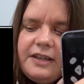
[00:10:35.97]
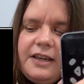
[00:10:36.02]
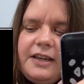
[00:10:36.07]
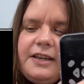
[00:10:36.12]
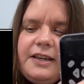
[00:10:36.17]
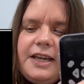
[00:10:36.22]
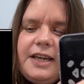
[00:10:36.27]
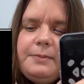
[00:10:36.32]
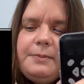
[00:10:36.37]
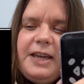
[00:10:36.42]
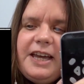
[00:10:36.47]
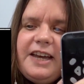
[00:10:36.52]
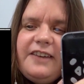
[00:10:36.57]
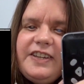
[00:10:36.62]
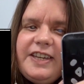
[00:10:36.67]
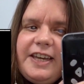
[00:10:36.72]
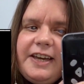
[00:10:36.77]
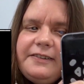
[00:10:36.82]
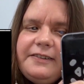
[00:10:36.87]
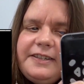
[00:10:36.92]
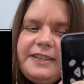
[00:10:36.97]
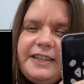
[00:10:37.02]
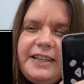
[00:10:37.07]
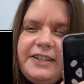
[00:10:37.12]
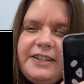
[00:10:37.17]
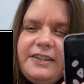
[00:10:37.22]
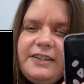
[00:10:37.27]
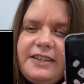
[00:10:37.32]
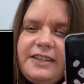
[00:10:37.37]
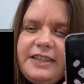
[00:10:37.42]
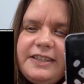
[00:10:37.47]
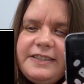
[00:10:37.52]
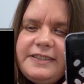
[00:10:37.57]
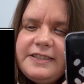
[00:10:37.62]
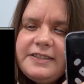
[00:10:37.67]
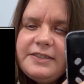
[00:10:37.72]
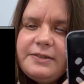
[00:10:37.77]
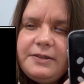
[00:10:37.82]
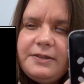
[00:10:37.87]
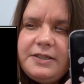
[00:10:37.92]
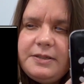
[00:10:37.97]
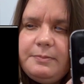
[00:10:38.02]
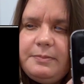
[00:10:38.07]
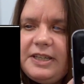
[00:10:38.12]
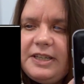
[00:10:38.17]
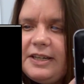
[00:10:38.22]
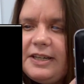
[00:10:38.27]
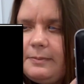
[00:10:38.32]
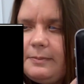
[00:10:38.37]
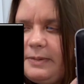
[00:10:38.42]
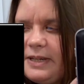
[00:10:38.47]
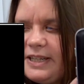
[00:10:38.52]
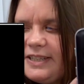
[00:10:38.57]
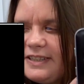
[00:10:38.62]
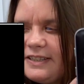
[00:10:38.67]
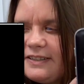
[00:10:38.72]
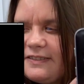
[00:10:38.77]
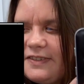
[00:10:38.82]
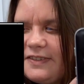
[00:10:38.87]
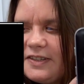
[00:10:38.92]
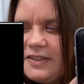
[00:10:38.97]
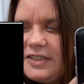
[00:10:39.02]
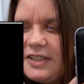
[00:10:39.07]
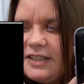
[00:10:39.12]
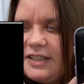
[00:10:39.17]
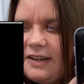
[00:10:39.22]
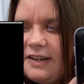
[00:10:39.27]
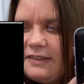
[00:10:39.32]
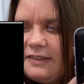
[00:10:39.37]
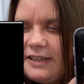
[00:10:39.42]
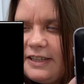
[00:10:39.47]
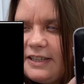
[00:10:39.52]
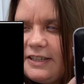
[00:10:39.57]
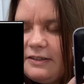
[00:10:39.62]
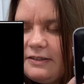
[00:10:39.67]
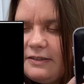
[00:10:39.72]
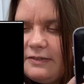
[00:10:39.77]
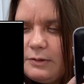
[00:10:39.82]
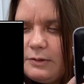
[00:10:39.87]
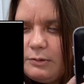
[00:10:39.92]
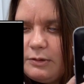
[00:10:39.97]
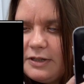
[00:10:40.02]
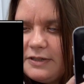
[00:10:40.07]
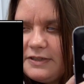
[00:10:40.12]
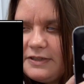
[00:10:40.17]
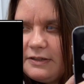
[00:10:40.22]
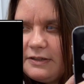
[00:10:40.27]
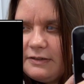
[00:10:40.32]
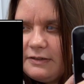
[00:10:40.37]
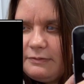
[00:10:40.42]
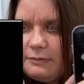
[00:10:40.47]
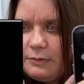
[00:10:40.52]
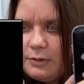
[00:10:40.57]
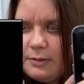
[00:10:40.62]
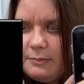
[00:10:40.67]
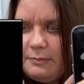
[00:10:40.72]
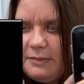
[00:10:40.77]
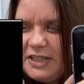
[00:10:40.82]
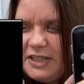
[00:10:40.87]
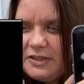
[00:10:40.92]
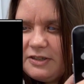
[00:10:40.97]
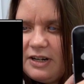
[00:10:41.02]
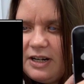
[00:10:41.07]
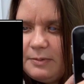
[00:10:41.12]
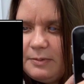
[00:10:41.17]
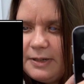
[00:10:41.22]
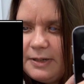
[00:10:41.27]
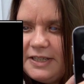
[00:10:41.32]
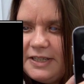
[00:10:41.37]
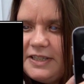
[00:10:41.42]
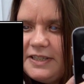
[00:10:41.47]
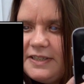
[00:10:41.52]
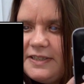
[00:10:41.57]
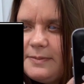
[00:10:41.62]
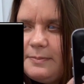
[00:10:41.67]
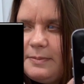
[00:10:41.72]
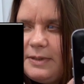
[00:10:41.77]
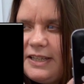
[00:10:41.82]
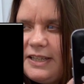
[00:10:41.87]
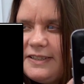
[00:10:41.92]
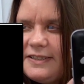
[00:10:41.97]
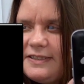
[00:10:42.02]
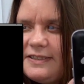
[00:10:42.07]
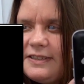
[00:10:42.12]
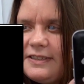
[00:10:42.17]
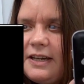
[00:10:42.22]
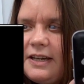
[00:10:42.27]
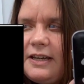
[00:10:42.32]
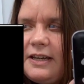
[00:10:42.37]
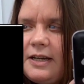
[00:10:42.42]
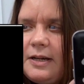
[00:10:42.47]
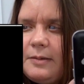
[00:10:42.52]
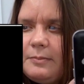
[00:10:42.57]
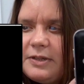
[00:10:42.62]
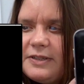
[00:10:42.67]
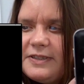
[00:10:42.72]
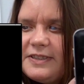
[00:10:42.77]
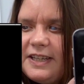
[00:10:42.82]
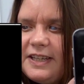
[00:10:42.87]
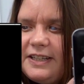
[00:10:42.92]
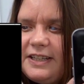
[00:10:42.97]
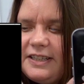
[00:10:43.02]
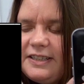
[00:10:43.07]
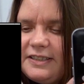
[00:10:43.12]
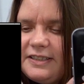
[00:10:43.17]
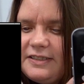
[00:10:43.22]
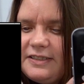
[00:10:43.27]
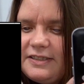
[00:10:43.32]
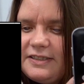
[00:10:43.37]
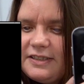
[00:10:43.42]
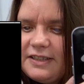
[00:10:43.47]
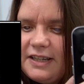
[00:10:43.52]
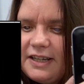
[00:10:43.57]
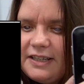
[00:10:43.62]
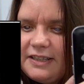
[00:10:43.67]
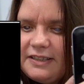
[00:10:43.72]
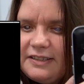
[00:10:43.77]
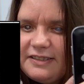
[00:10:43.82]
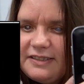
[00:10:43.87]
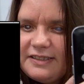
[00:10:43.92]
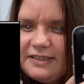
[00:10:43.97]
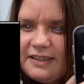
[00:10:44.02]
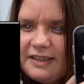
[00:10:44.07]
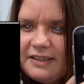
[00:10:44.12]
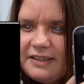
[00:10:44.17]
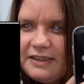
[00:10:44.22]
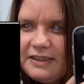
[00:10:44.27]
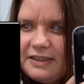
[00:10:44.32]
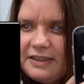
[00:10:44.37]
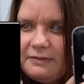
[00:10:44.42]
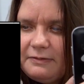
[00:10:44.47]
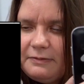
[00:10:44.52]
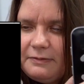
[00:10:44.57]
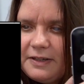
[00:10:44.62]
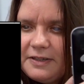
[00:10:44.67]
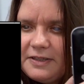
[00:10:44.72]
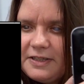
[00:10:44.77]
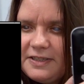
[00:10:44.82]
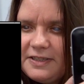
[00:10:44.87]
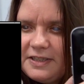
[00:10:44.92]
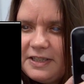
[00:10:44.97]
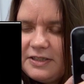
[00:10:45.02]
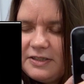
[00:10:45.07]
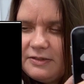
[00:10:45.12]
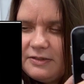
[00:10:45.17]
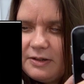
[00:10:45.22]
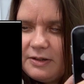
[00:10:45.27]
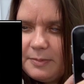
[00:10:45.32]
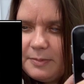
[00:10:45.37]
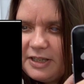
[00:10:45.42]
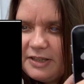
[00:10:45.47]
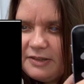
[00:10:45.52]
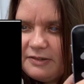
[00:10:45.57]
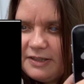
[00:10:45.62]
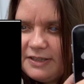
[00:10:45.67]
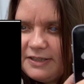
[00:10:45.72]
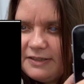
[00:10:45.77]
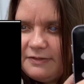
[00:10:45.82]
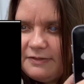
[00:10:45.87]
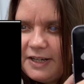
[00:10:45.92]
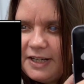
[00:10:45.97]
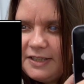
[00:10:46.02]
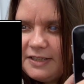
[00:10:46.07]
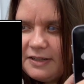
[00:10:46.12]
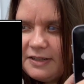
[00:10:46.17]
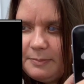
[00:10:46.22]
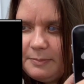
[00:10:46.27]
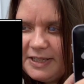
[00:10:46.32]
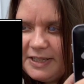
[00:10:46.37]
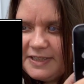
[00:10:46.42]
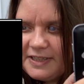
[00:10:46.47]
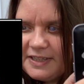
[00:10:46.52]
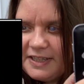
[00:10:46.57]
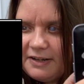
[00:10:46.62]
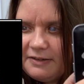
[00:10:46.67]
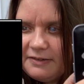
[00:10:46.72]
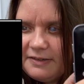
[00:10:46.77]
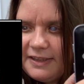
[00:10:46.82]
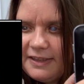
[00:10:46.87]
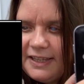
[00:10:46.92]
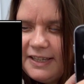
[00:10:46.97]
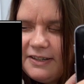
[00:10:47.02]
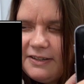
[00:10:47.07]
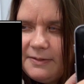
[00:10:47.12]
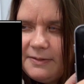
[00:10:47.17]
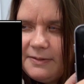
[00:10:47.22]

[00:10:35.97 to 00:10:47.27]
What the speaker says: And we have a calculator, and this is going to be a basic function calculator. Of course, your for major operations plus percentage and the functions that you're normally going to find on a basic calculator.